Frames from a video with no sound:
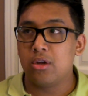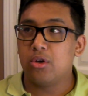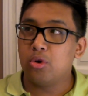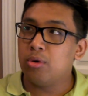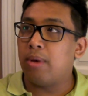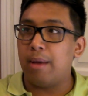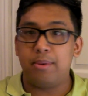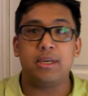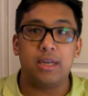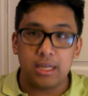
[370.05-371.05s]
who, in my
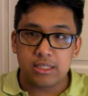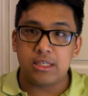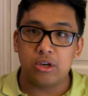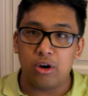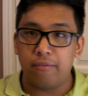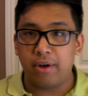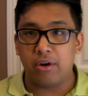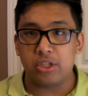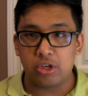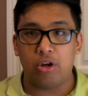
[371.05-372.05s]
opinion, is still a
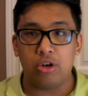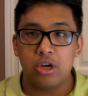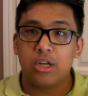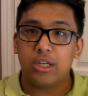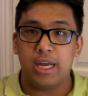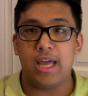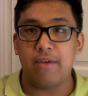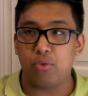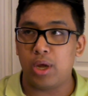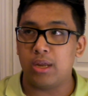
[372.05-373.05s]
very solid light
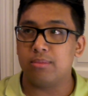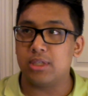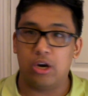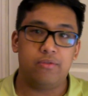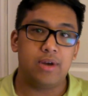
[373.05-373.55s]
heavyweight himself.